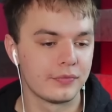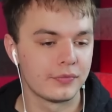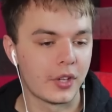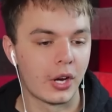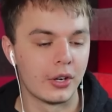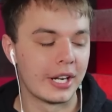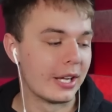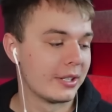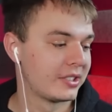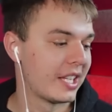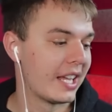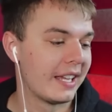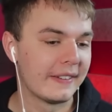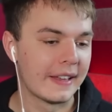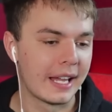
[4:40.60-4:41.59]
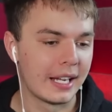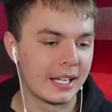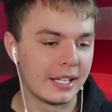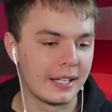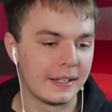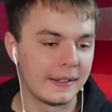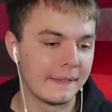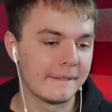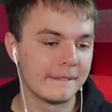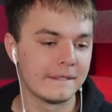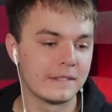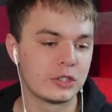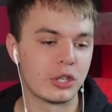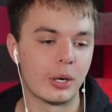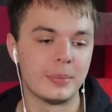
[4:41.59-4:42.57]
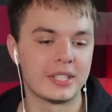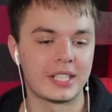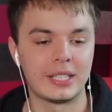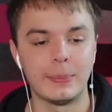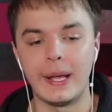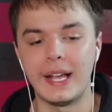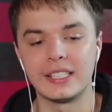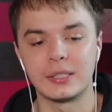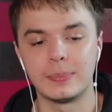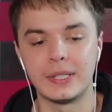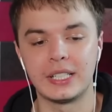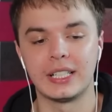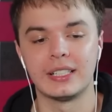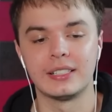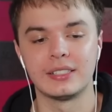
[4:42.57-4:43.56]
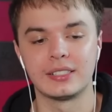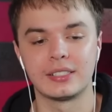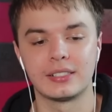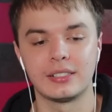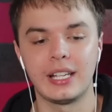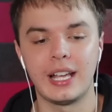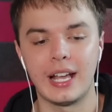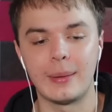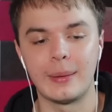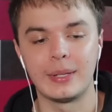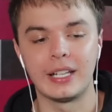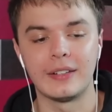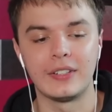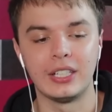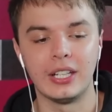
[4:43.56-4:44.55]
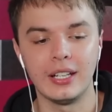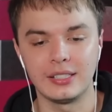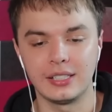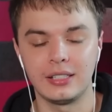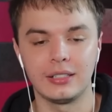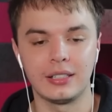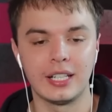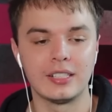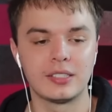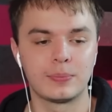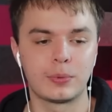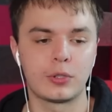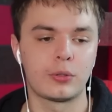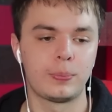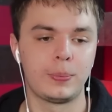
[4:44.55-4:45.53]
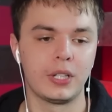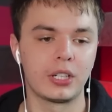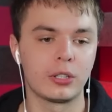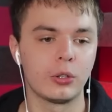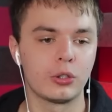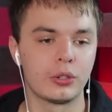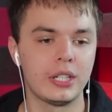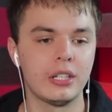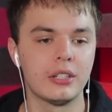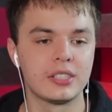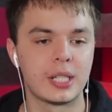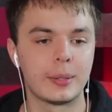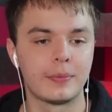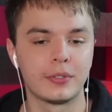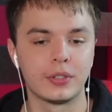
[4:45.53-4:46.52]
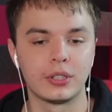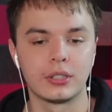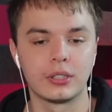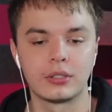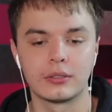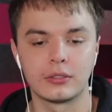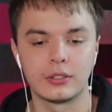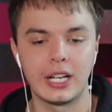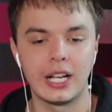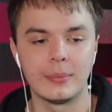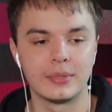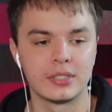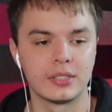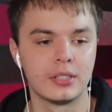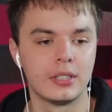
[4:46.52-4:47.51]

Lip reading: Trump is like the best because, yeah, I mean, if he doesn't, his political career is up for grabs.